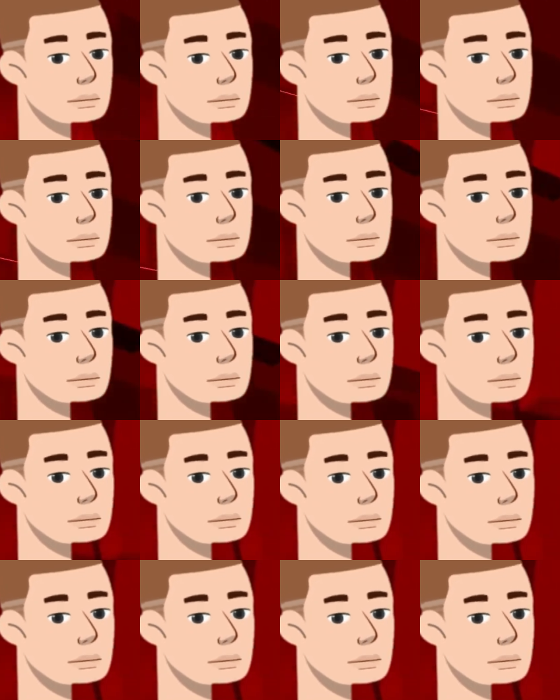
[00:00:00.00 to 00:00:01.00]
Just like the
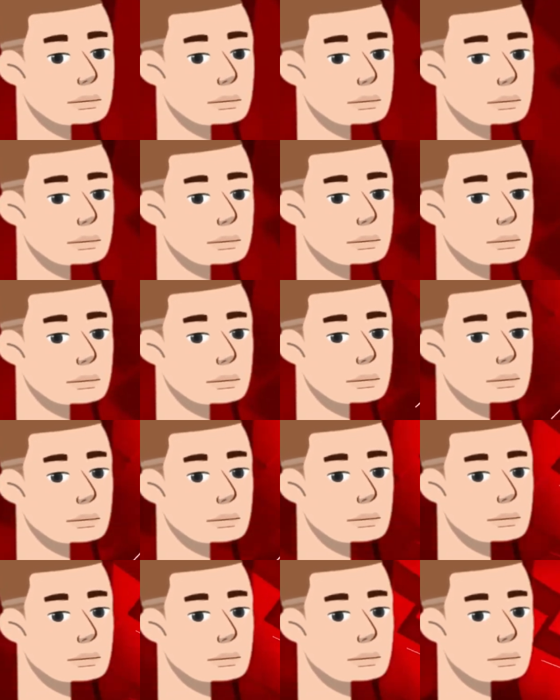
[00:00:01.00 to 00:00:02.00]
previous two
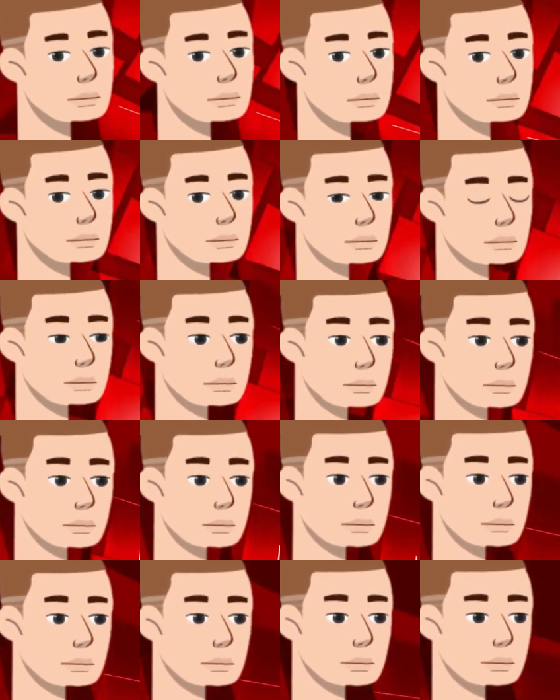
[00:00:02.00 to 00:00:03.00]
heroes, that's an
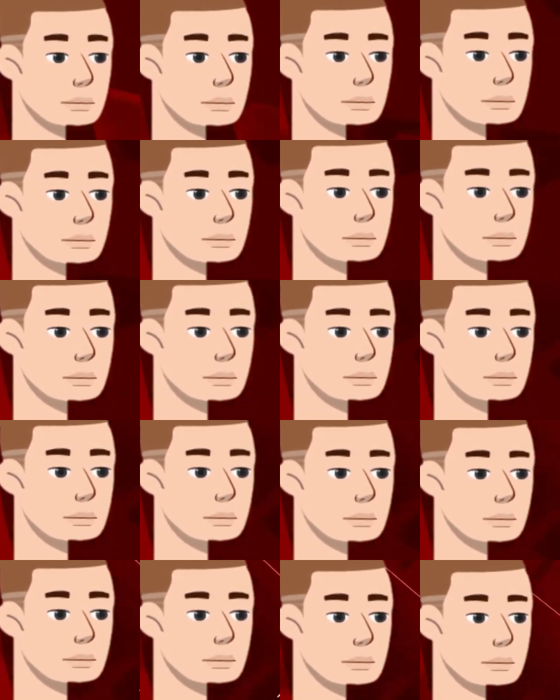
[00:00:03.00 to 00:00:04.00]
increase of
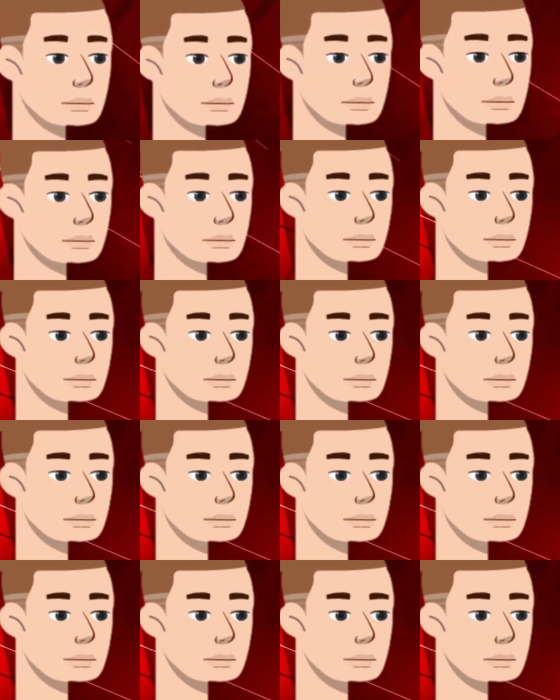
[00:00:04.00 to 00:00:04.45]
160%.